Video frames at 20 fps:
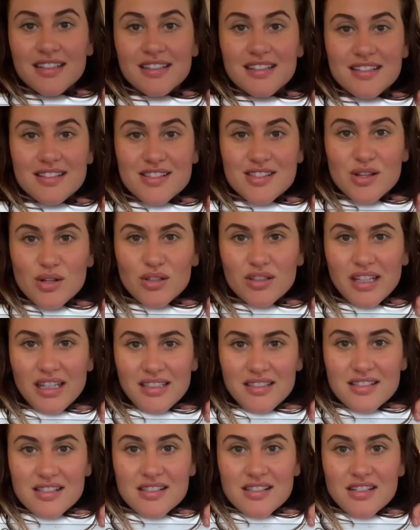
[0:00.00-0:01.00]
So
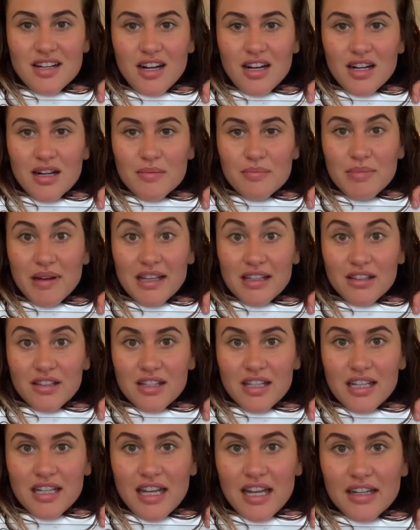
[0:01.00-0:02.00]
let's start by
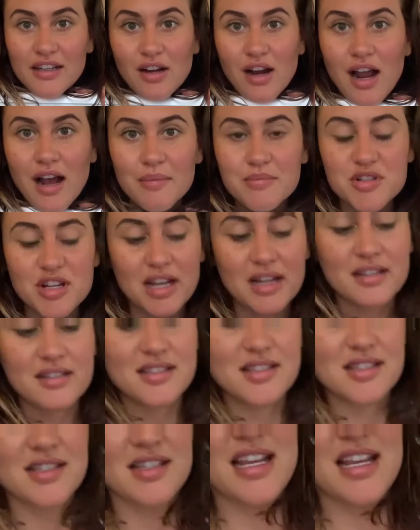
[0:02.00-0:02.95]
looking at your objects